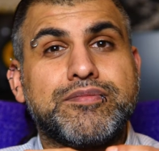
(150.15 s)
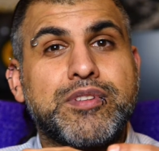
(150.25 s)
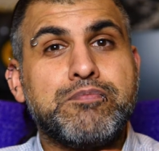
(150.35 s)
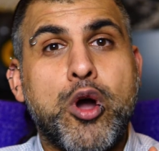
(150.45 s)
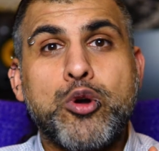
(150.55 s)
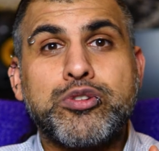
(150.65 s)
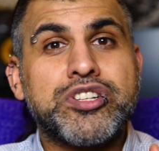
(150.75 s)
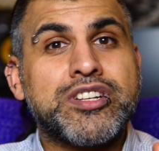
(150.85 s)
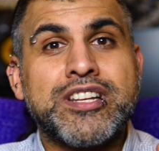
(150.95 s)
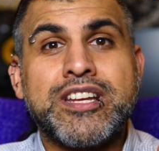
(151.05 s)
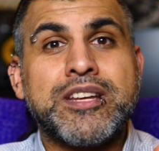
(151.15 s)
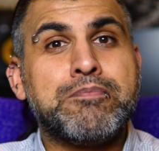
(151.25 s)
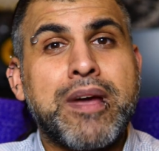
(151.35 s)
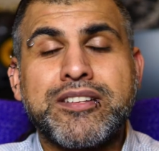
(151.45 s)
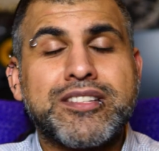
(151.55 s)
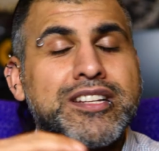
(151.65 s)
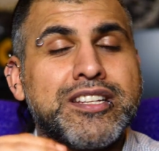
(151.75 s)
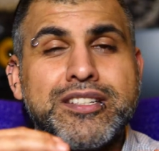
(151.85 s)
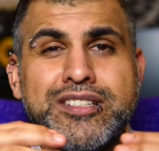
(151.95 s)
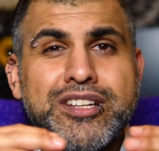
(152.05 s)
emotionally and
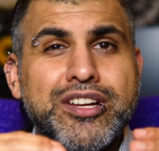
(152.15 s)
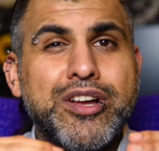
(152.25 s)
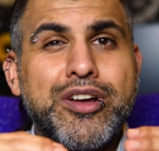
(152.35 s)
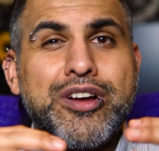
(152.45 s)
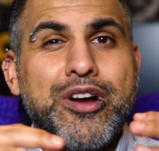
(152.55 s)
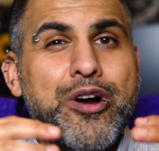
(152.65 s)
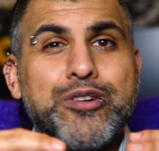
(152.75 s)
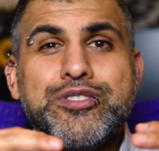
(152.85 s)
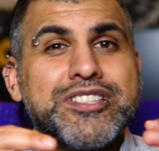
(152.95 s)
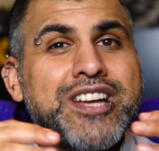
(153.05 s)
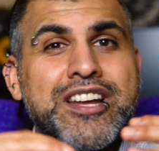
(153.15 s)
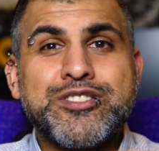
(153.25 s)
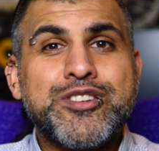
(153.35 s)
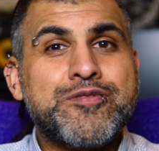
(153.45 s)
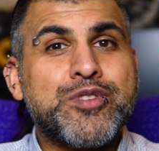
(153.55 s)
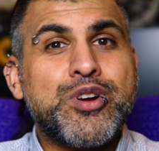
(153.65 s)
mentally, all this kind of stuff.